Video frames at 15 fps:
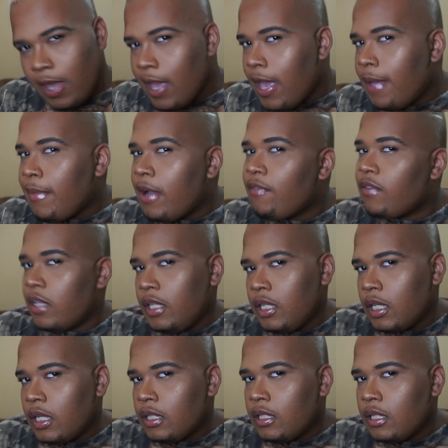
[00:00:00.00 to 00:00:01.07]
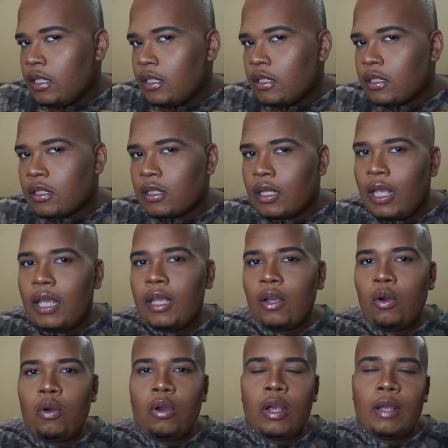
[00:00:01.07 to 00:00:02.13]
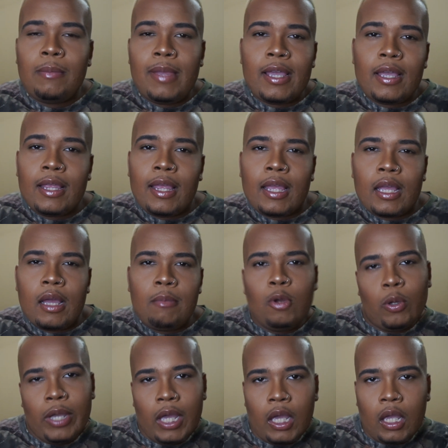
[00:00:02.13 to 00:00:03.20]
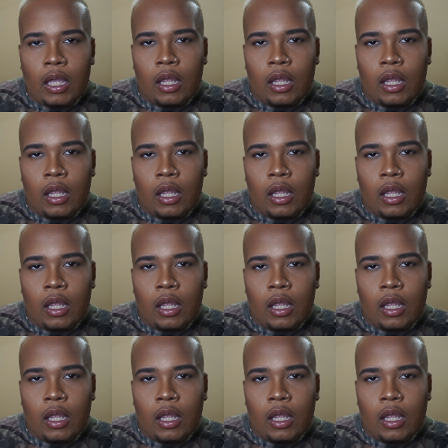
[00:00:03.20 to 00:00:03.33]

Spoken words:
am I really good at this? Like, or am I good? I'm okay.